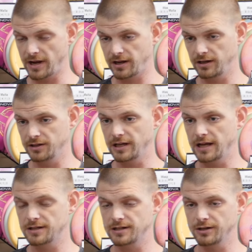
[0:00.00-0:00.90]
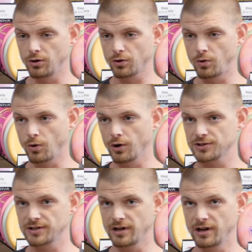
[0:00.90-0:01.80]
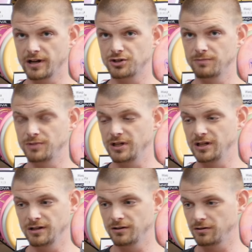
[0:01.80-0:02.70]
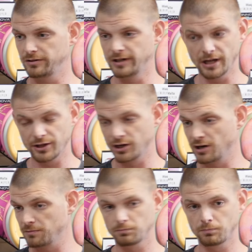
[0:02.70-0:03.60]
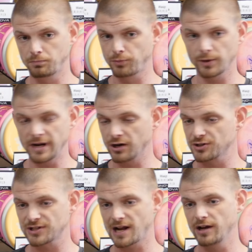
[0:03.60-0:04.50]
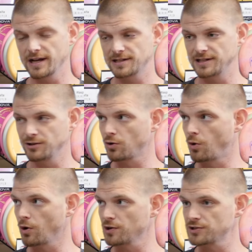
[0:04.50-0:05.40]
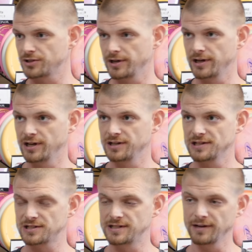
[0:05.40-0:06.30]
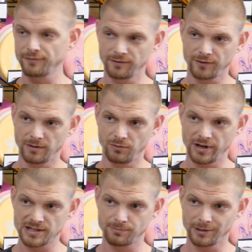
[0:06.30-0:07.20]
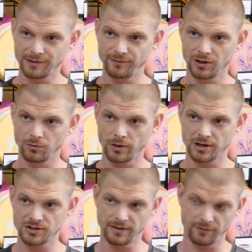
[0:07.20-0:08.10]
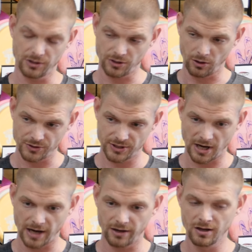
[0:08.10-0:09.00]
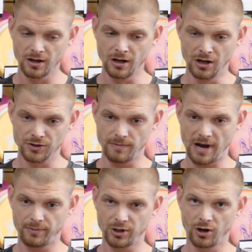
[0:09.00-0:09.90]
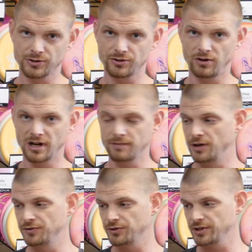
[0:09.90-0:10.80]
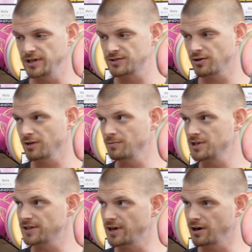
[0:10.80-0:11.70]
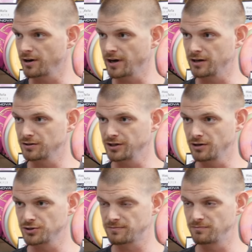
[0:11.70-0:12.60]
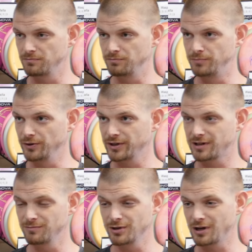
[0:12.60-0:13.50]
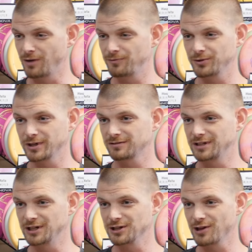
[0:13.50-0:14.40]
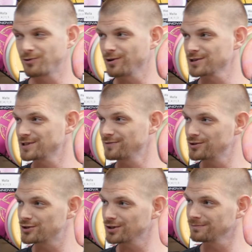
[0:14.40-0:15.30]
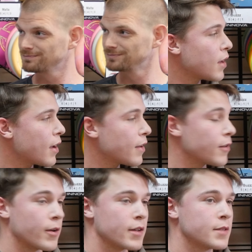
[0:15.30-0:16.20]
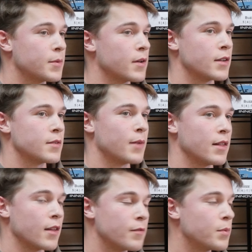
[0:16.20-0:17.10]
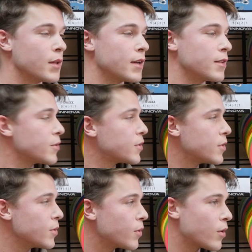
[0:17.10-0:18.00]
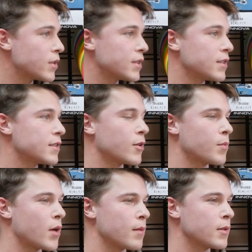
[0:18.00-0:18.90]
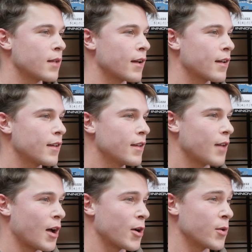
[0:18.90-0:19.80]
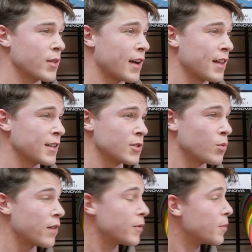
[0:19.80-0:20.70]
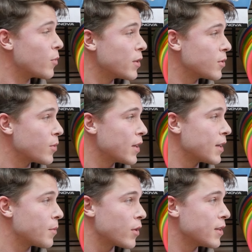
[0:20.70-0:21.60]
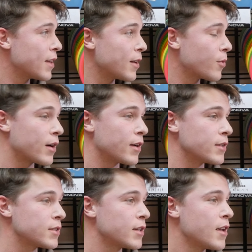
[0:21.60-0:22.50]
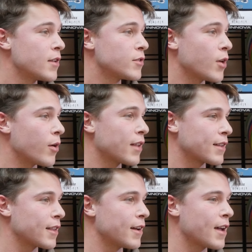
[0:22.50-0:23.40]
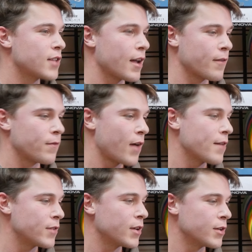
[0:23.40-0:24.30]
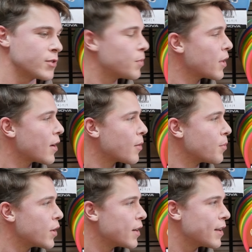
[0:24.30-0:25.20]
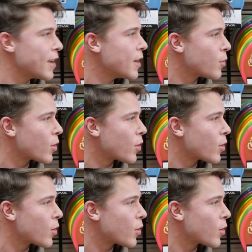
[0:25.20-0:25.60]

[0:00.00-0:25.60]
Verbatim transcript: making it the 18 hole course. Uh, it should be another premier style 18 hole course to, that's different from Lake Springfield where it's a different tunnel style. So I'm happy to host a lot of monthlies, tournaments there, and you know just build the community. Hopefully, get another course in the future. Yeah, no, it's been awesome. I love playing those two courses. They're probably like I go there at least one of them once a week, more than anywhere else. So in like the next like five years, you plan on putting any